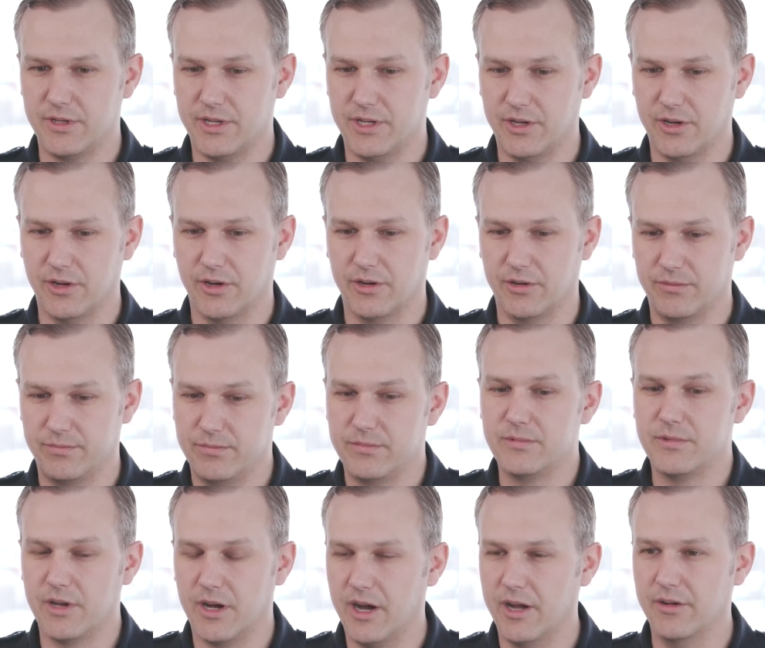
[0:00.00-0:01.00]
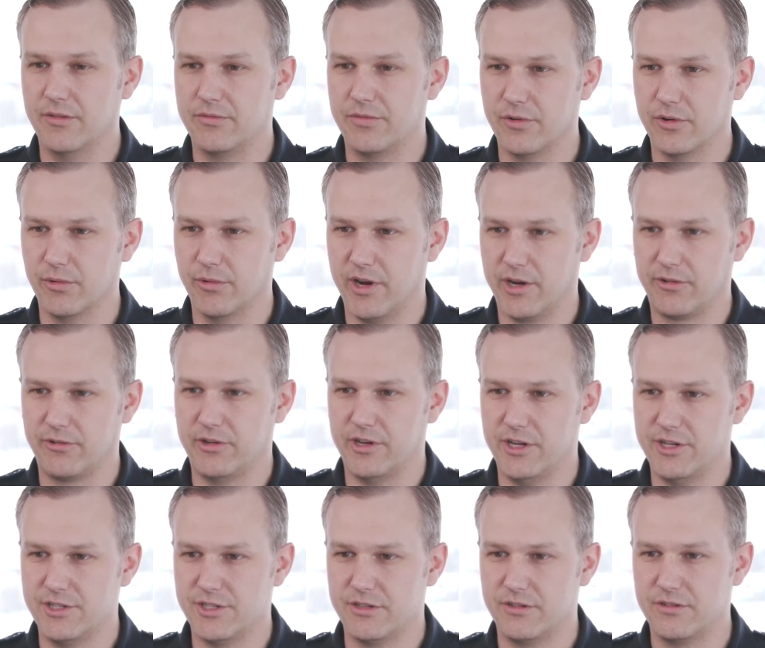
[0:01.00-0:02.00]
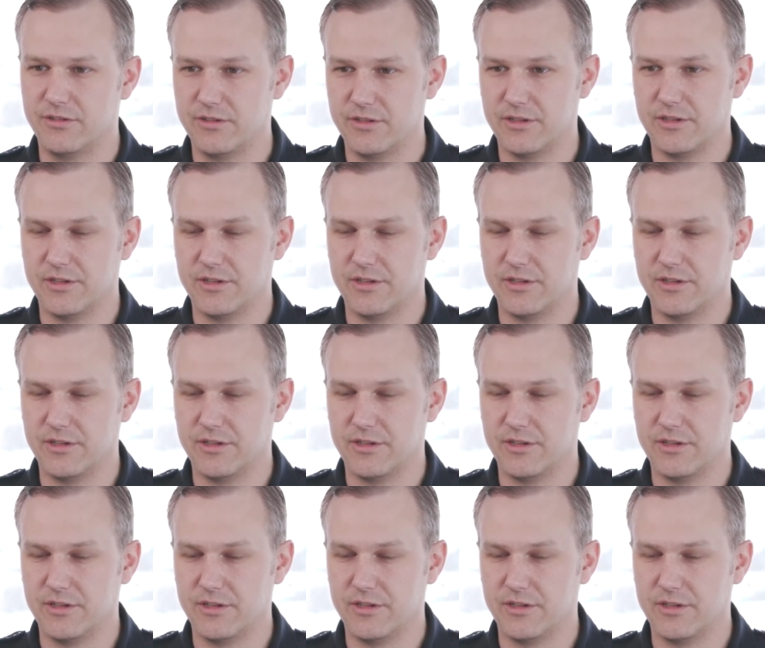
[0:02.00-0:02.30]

here hunt for recreation.